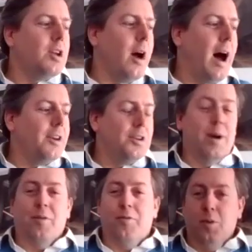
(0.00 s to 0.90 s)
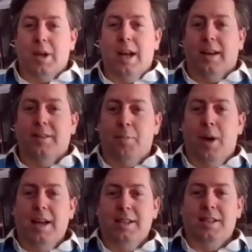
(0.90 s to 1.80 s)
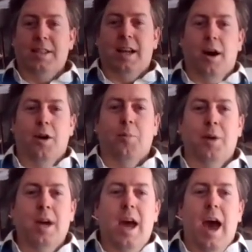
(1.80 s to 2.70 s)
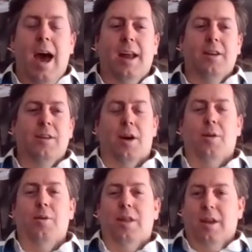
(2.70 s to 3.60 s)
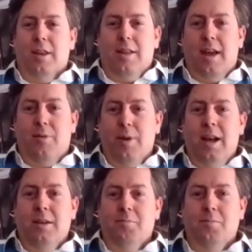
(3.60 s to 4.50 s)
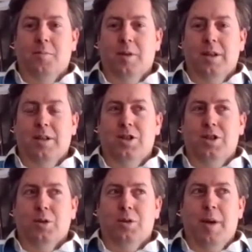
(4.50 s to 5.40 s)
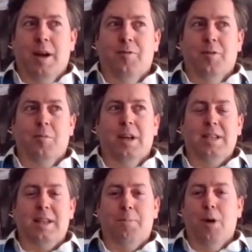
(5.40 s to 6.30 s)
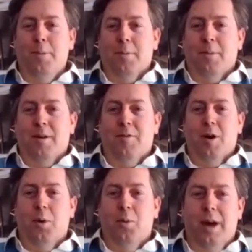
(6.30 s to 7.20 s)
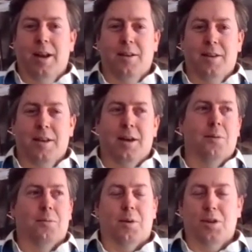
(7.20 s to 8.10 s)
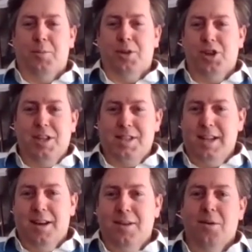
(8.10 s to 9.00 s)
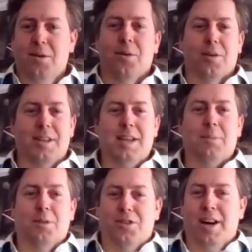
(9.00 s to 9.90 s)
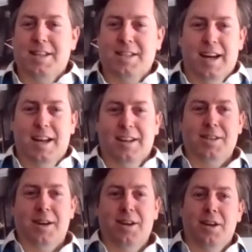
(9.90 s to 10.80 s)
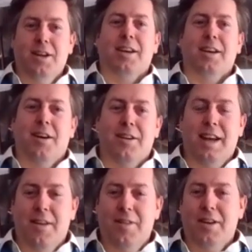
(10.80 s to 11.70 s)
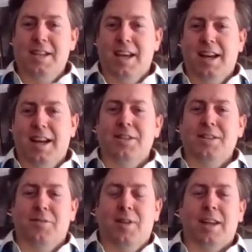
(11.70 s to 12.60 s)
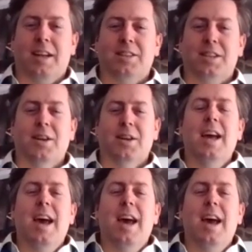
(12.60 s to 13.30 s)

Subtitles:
You know, I do have a few connected appliances at home, and the only thing that they really do to benefit me is they pop up on my phone when the washing machine's done or the tumble dryer's done, so I know I can go down there and take it out and stuff like that. So